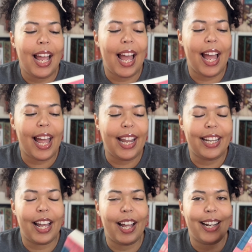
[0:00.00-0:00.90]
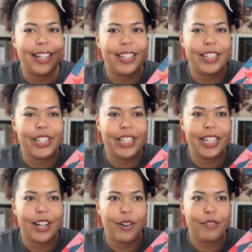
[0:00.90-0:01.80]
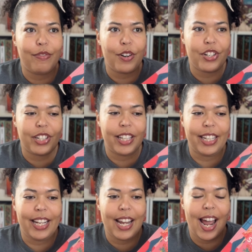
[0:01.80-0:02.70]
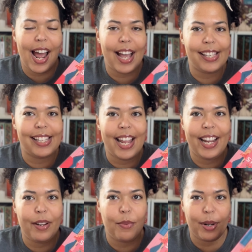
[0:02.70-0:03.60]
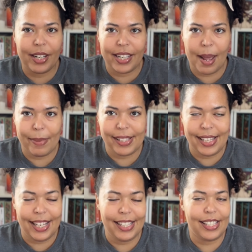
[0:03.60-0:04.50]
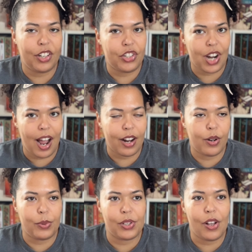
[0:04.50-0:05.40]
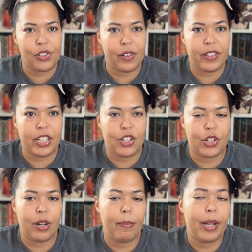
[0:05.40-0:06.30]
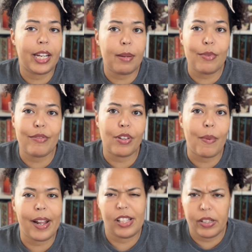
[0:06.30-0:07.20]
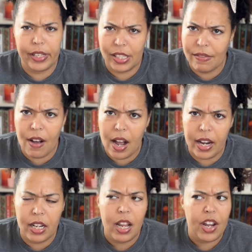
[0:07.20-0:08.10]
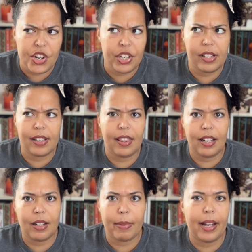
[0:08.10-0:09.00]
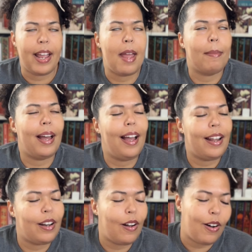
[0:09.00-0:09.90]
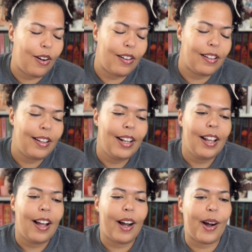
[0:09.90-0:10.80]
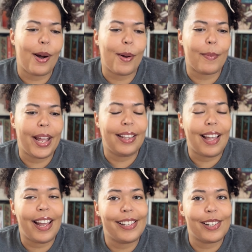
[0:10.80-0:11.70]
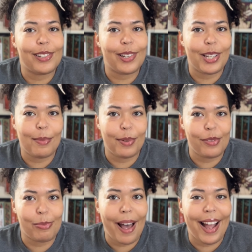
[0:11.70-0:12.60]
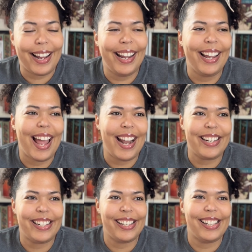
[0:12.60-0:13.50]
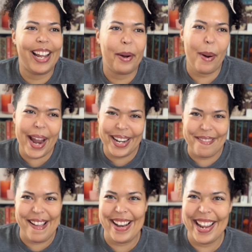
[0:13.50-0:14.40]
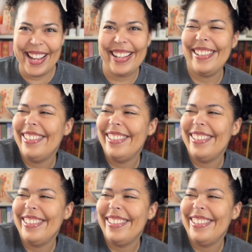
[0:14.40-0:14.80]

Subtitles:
And she unfortunately has a work nemesis, Jack, who's also a teacher, but he moved away, so it's fine. She doesn't think about him at all. And that is until he moves back and she's like, wait a minute,